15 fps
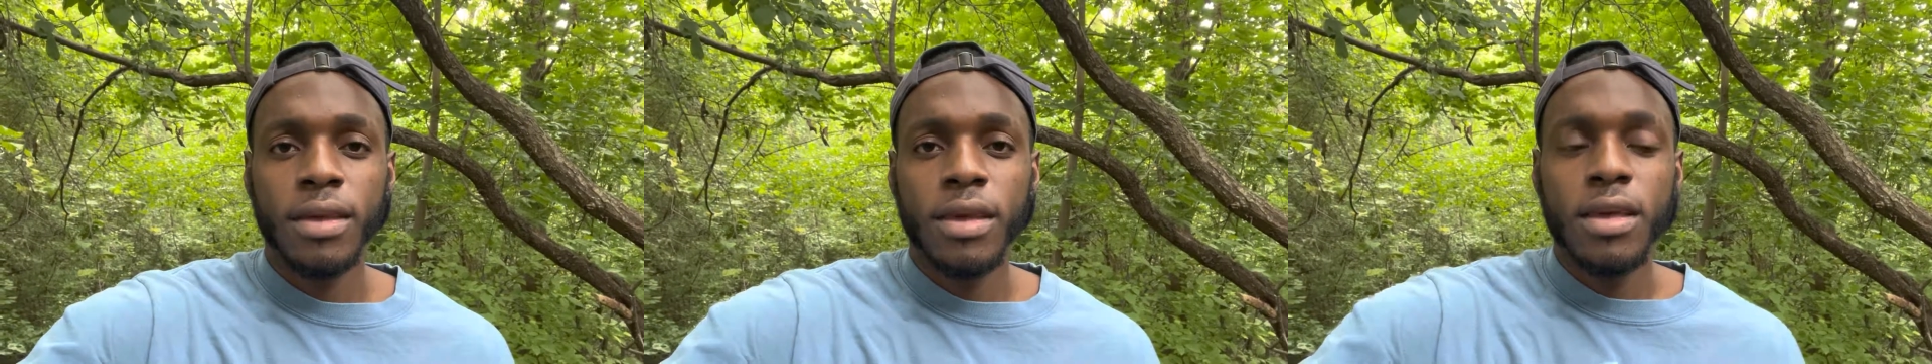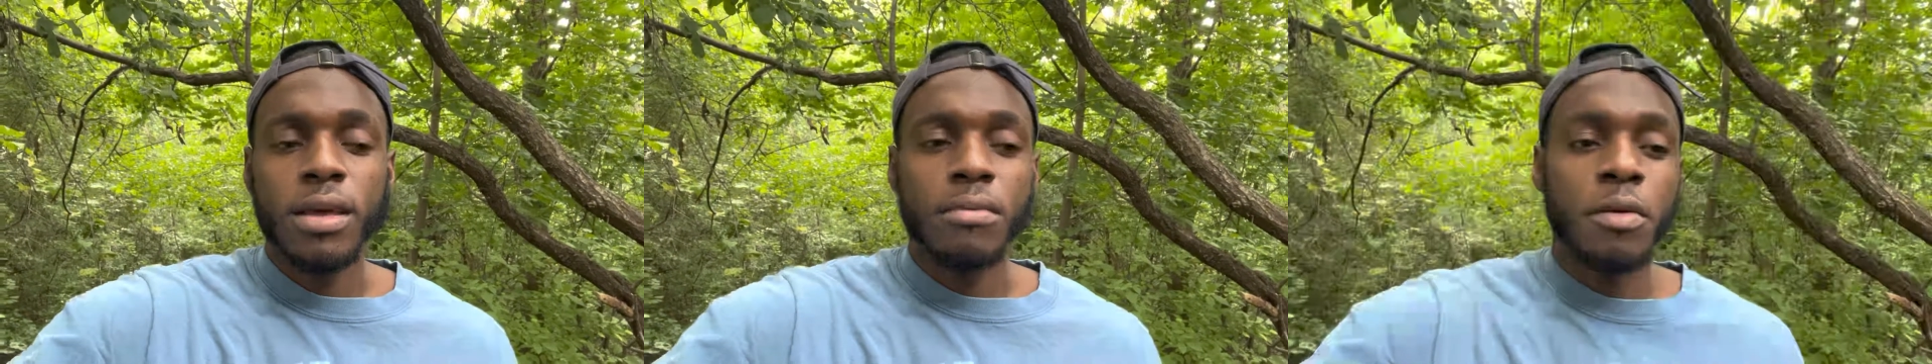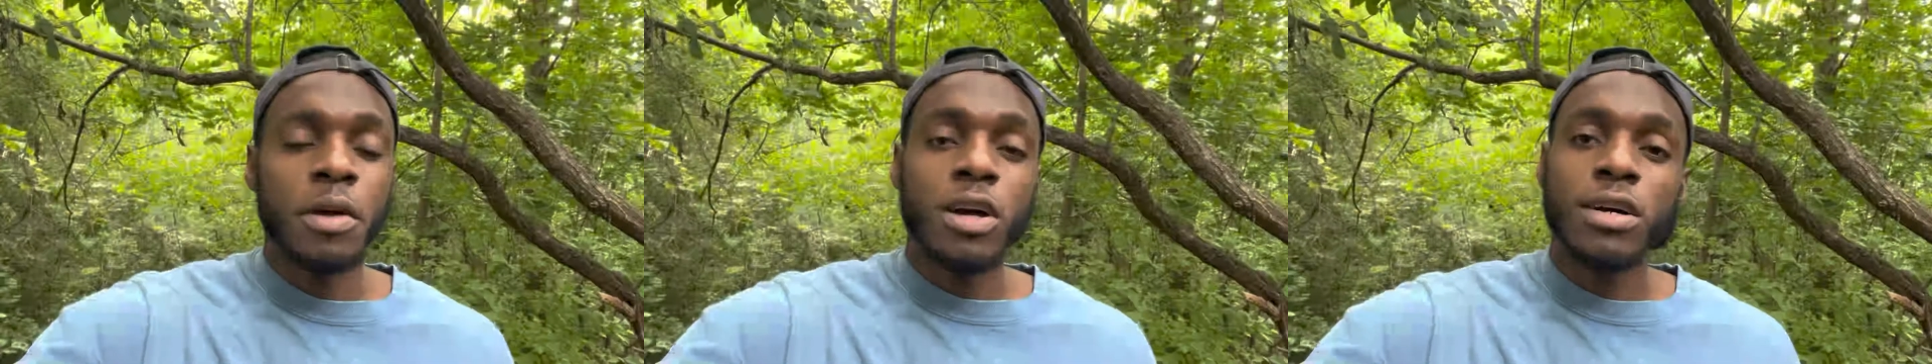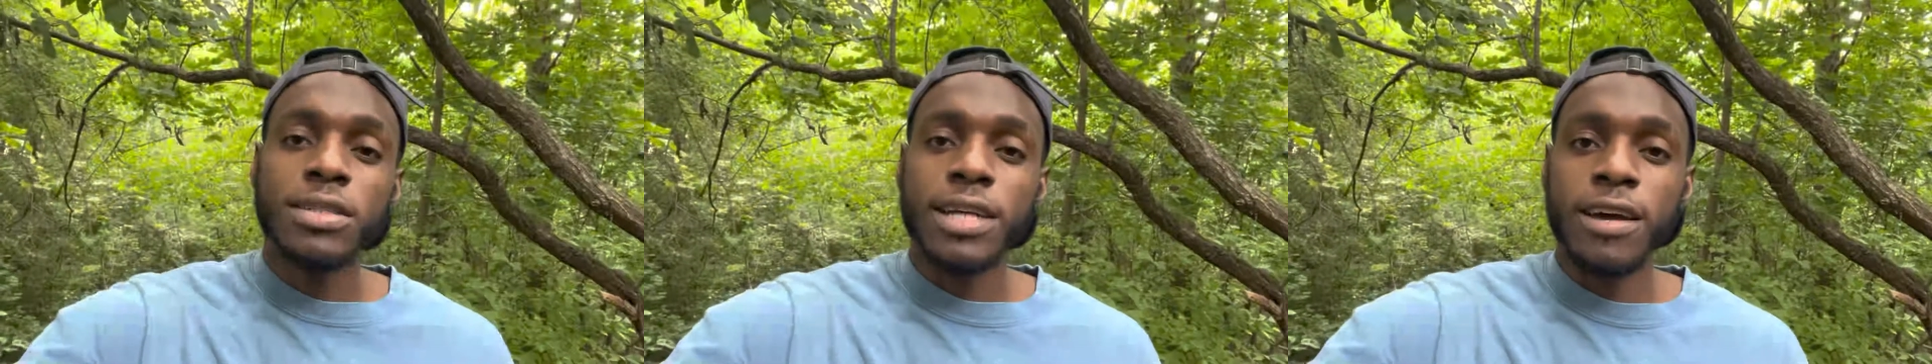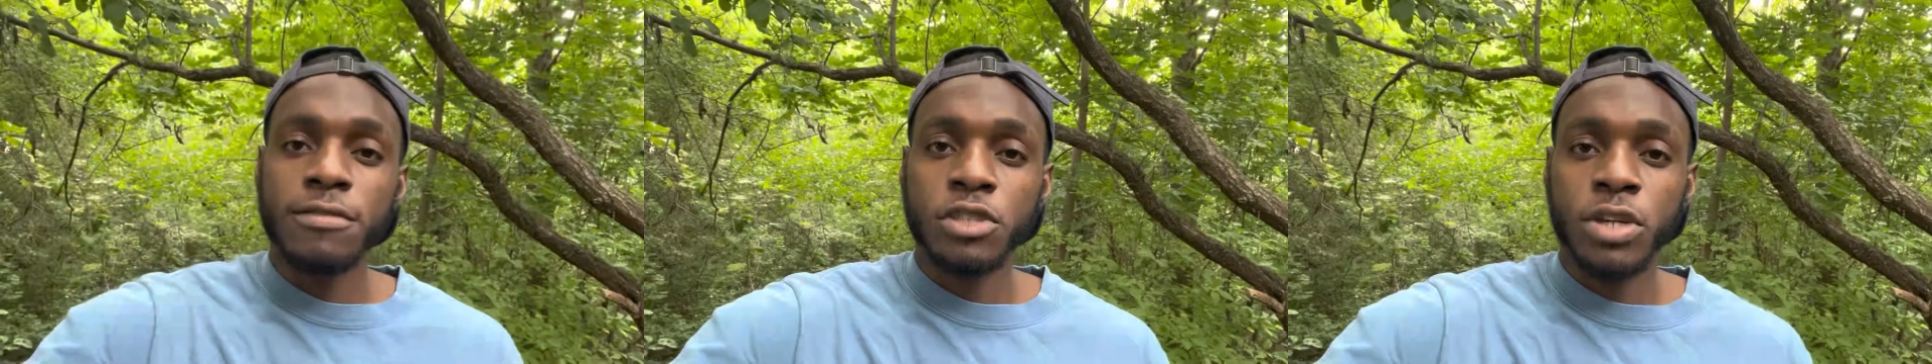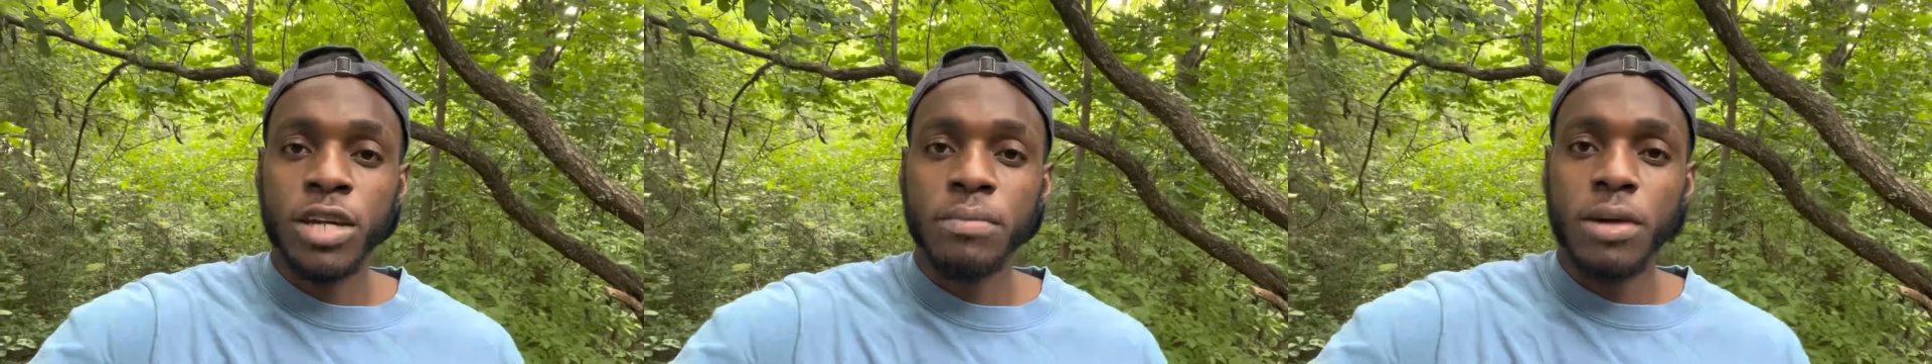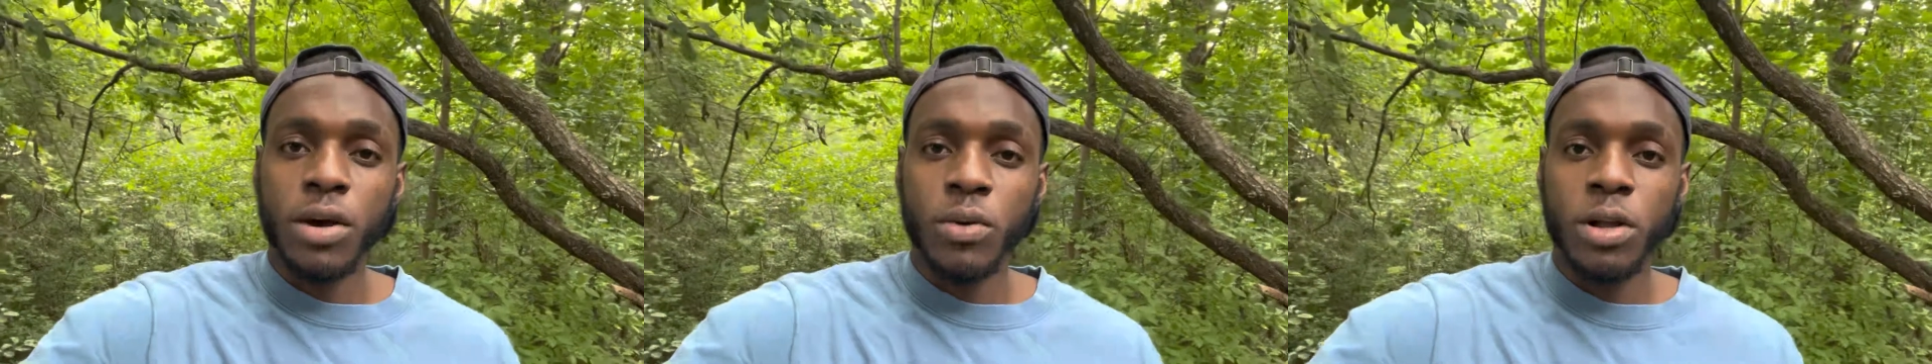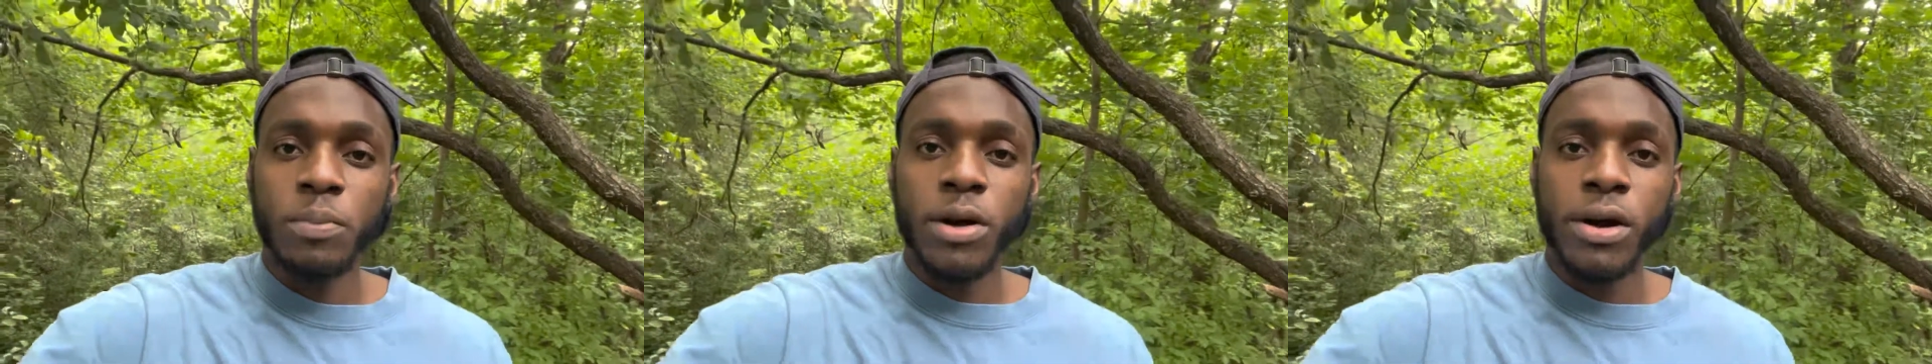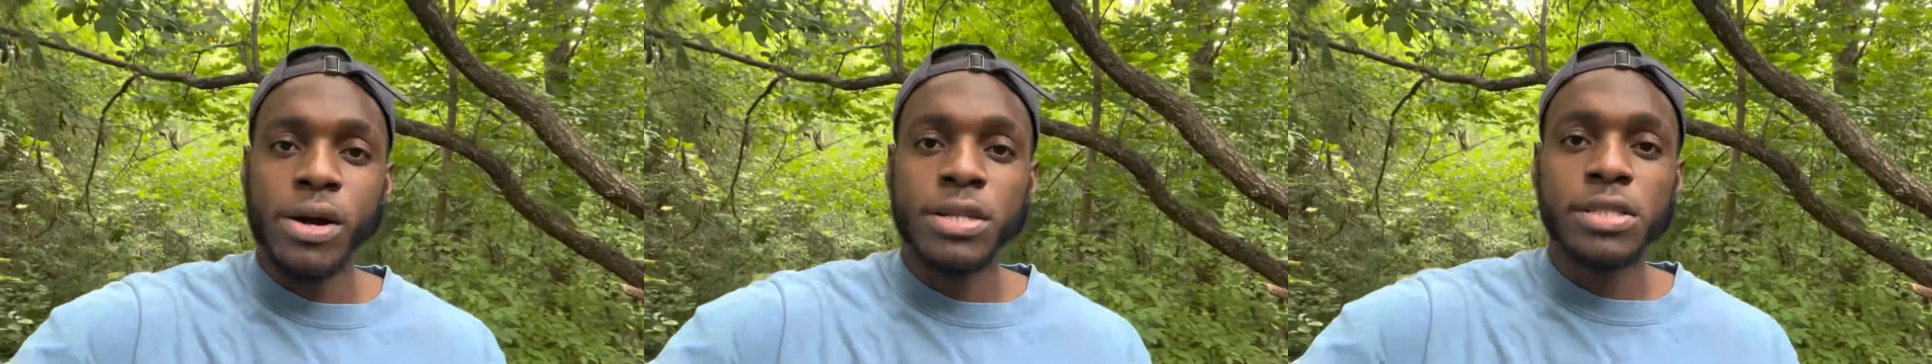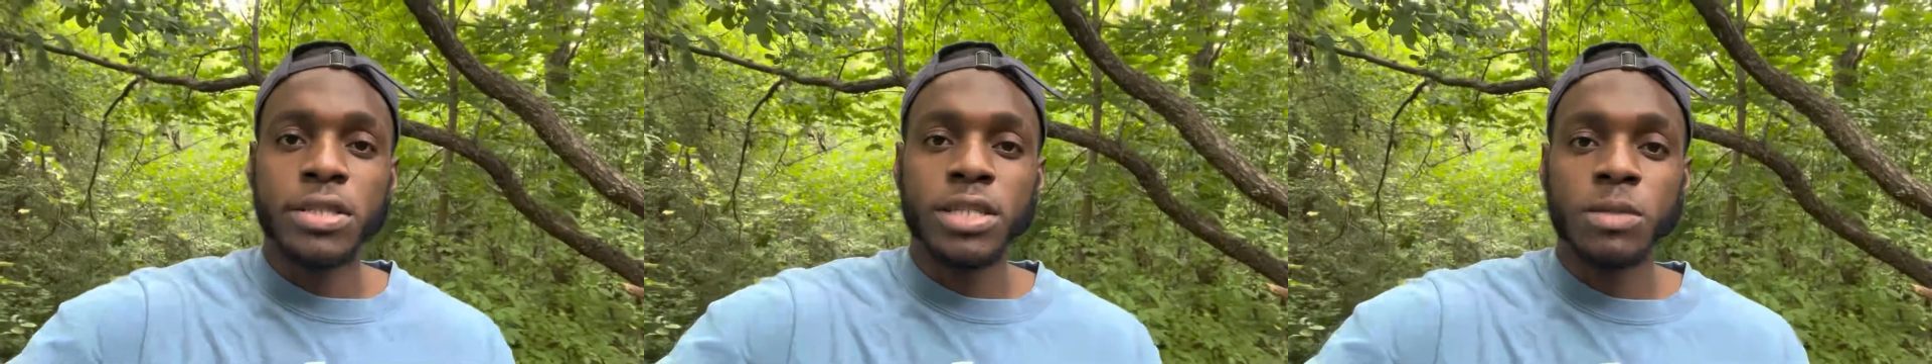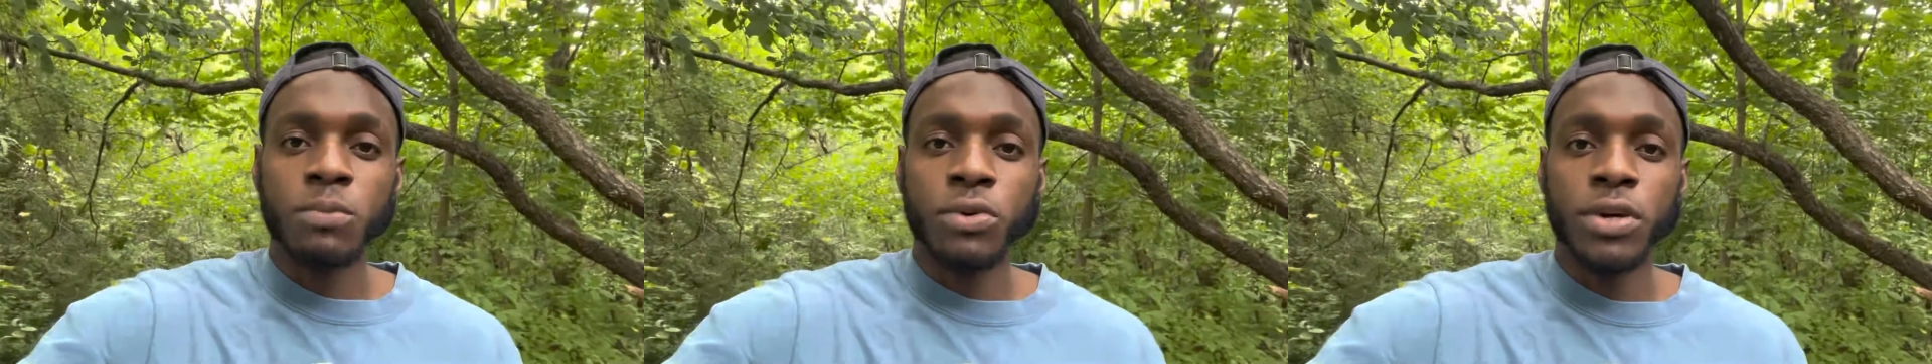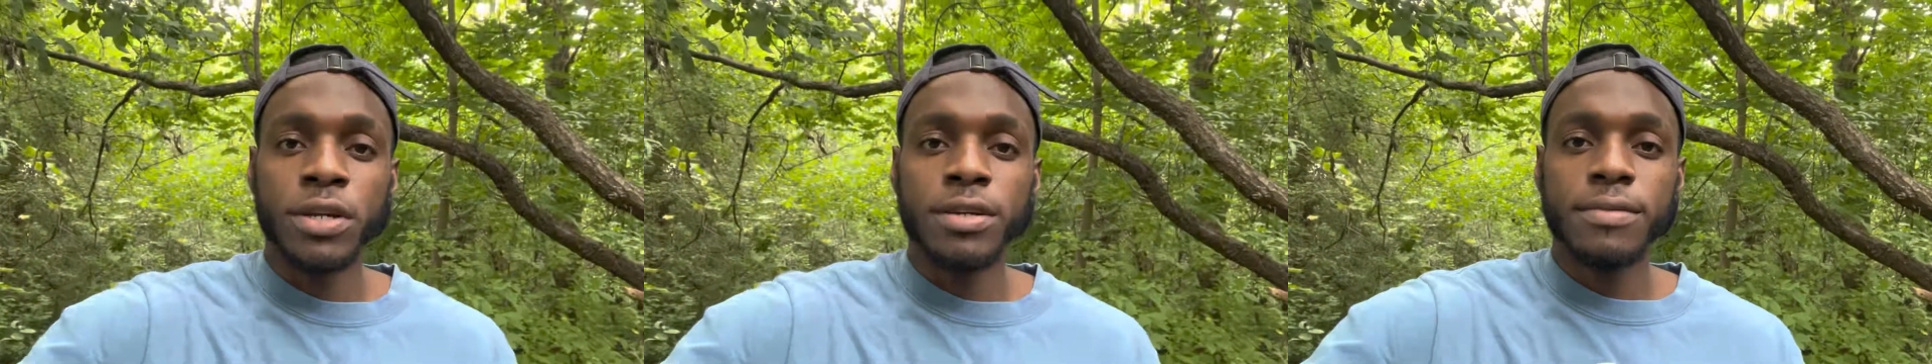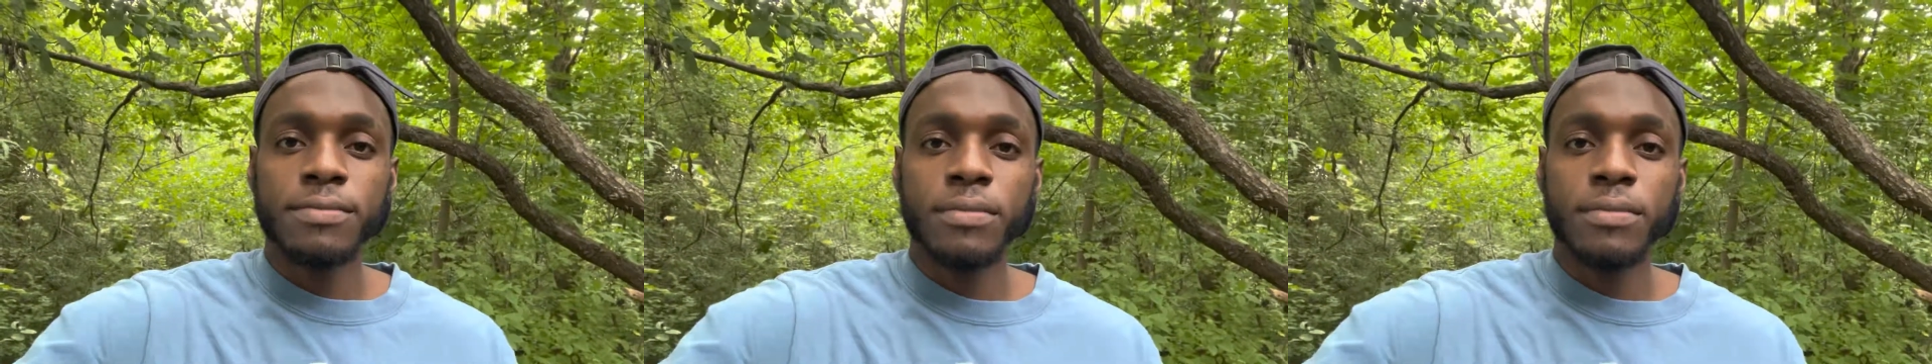But because I've trained my willpower to this point,